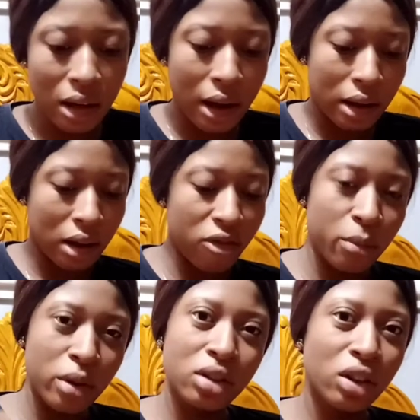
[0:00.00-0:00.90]
Like,
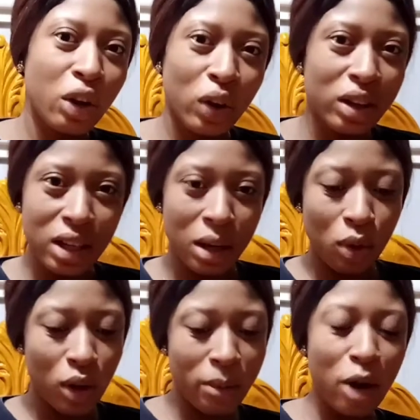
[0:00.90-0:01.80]
everybody day your day,
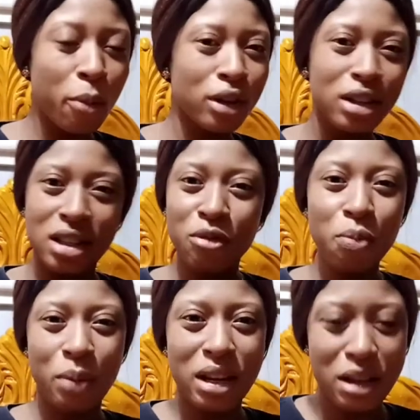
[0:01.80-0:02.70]
because my whole body is even
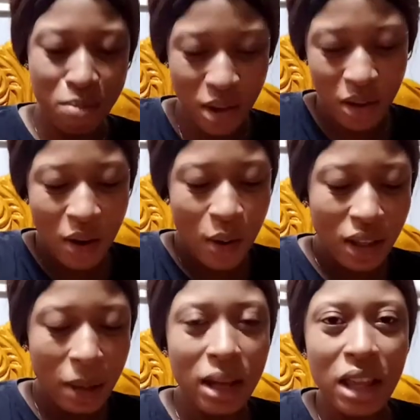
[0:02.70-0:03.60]
pinning me.
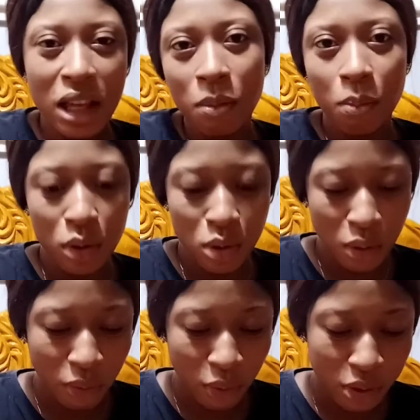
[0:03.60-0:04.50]
What am I taking
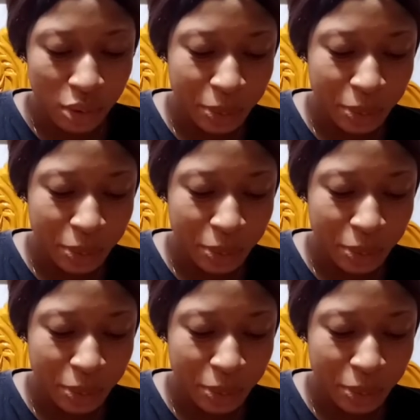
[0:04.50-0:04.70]
picture for?